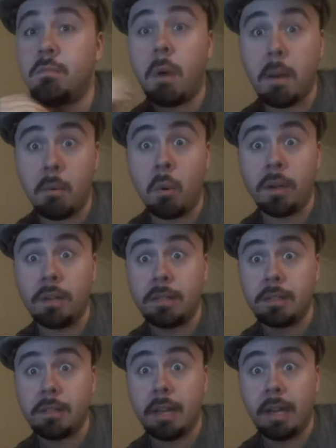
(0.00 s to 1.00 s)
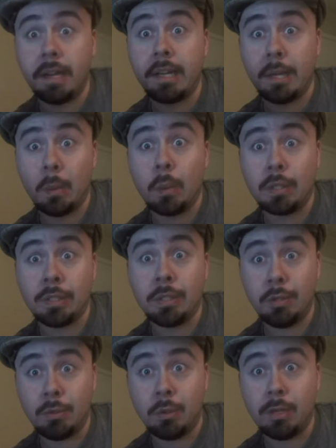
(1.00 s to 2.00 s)
my point is that it was an
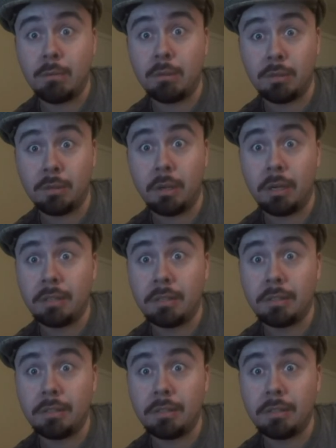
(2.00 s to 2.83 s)
enjoyable song.